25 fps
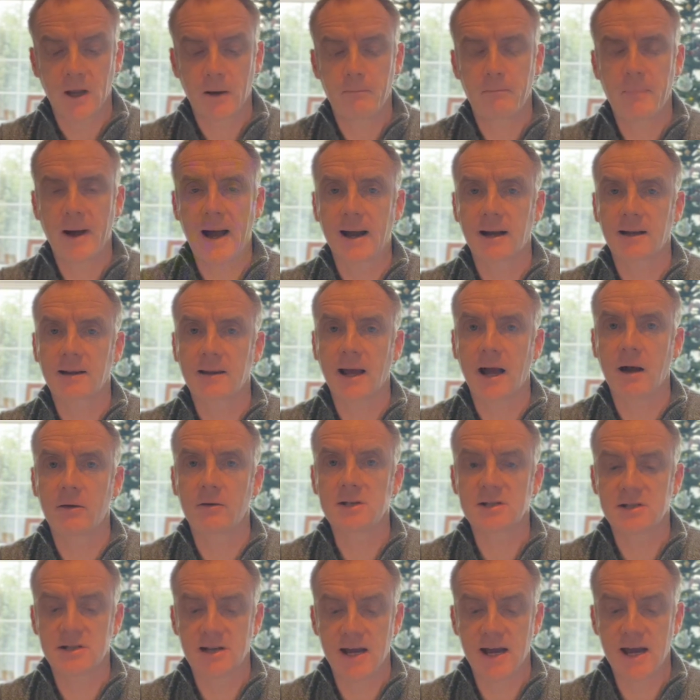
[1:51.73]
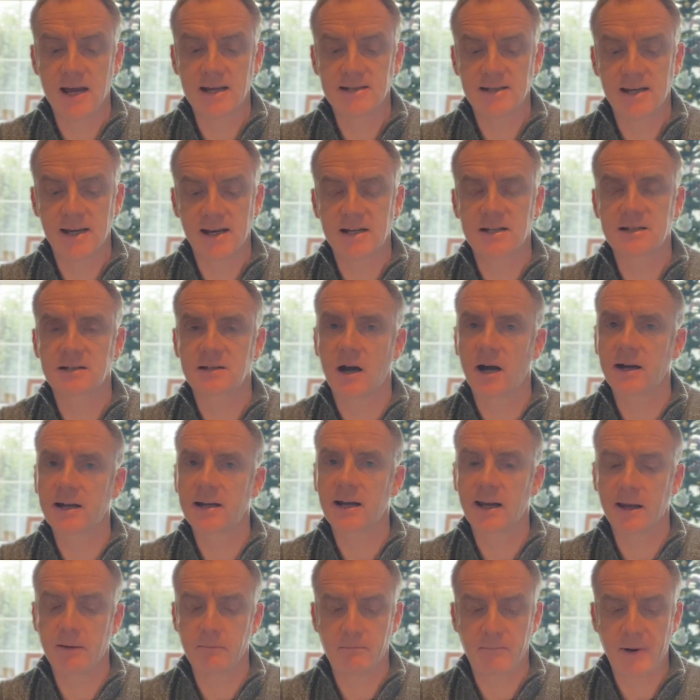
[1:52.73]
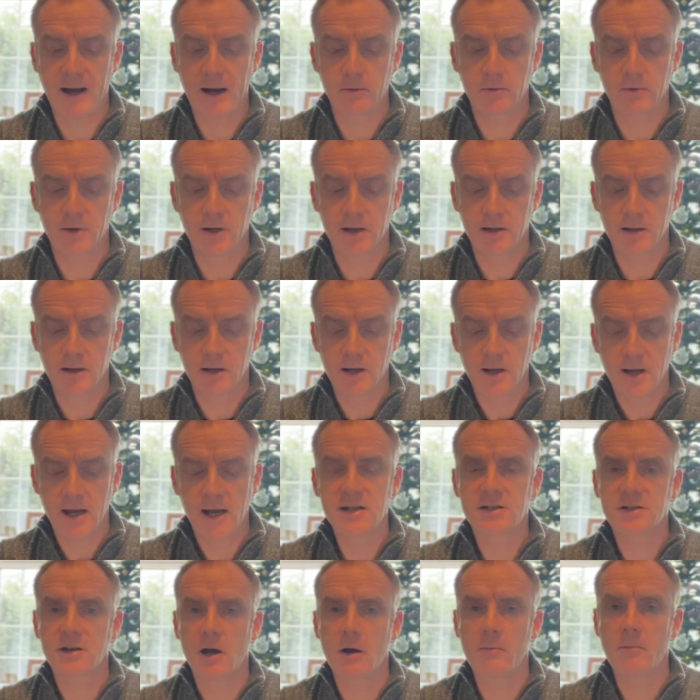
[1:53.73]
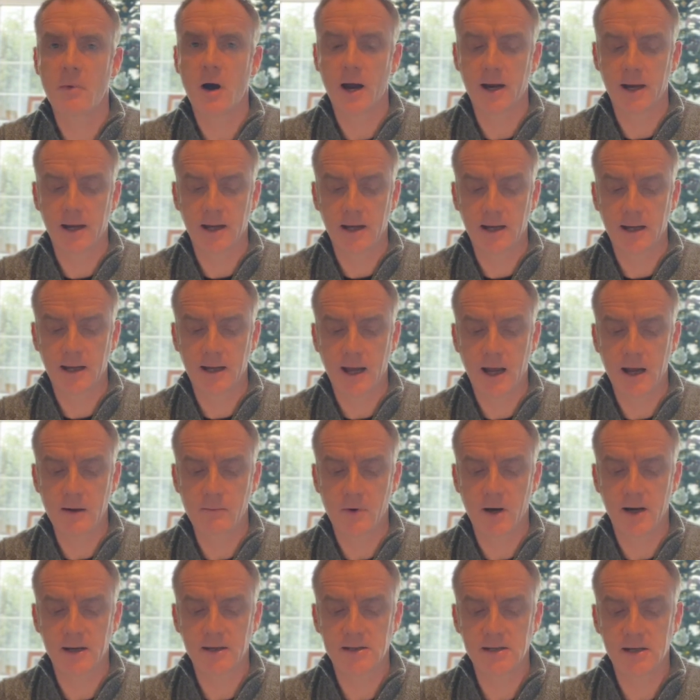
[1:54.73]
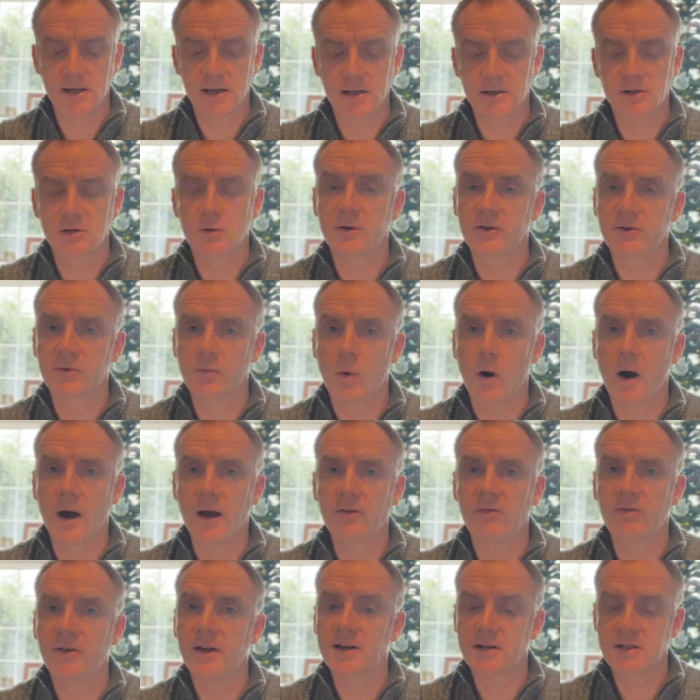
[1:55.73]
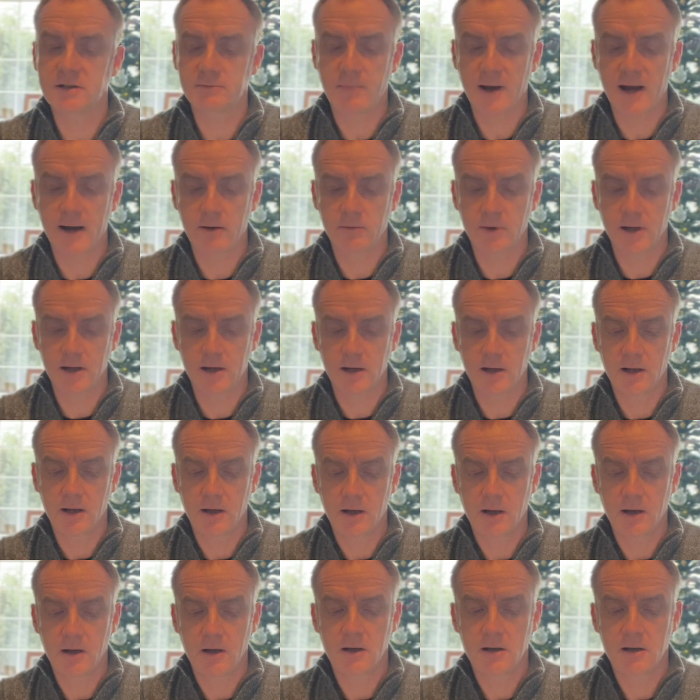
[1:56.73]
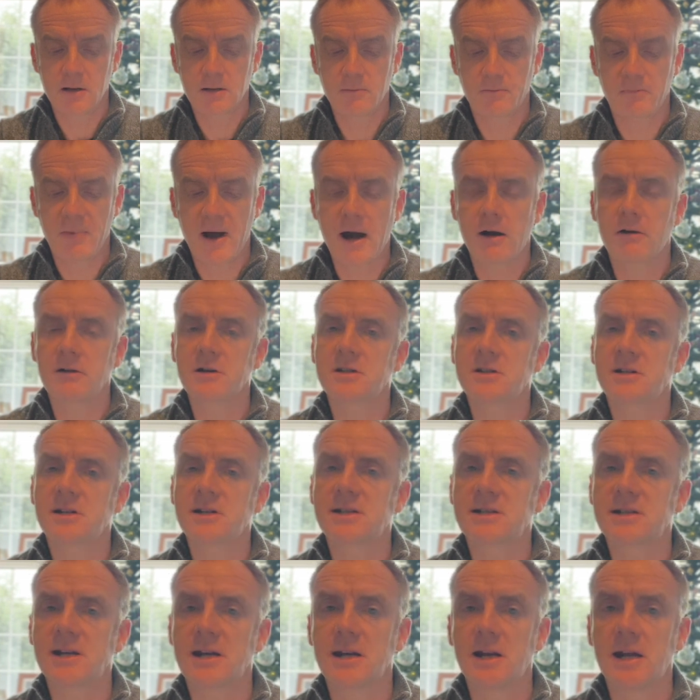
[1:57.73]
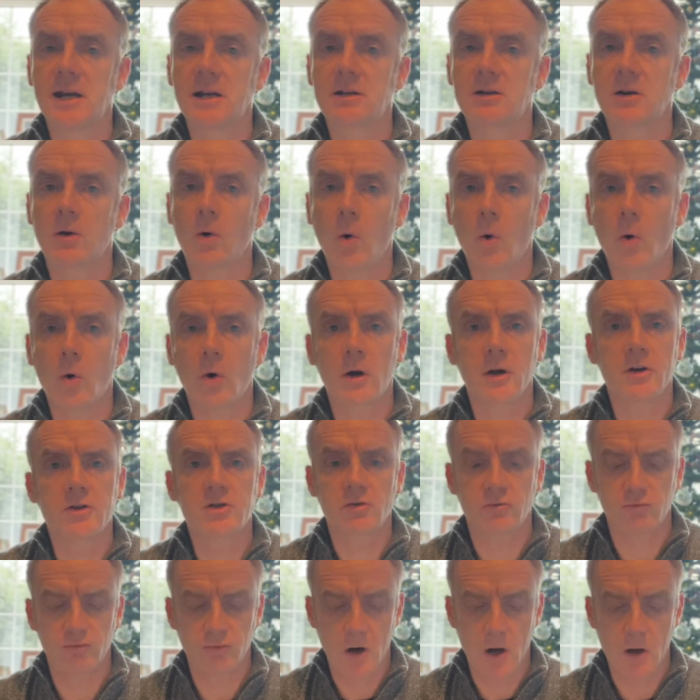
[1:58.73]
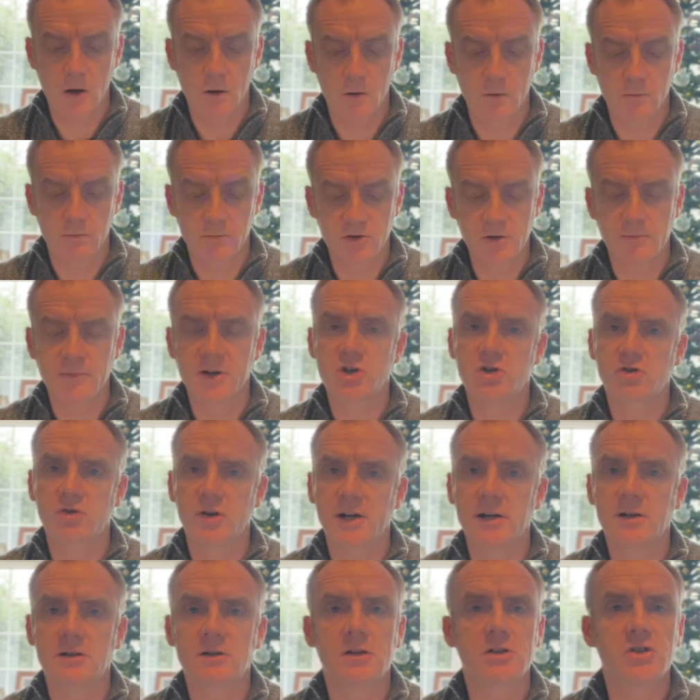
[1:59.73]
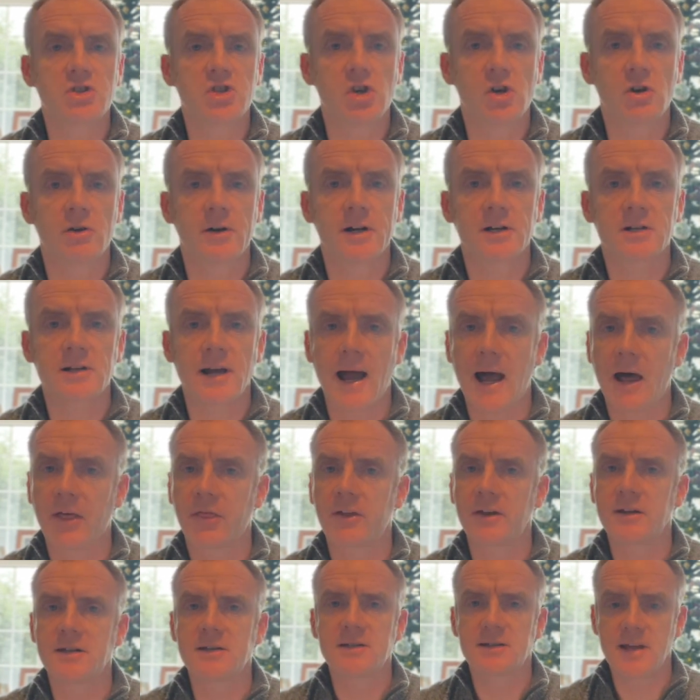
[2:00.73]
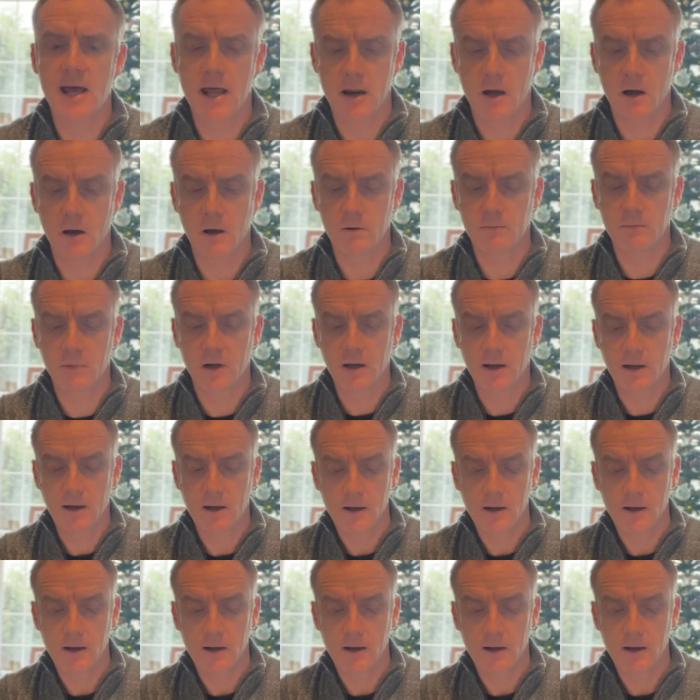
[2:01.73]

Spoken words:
Back down the stairs he excitedly bounded. It's okay, my dear, to his wife he expounded. To Paris, to Sydney, to Auckland, to Rome, to Madrid, to Zurich, to Athens, then home.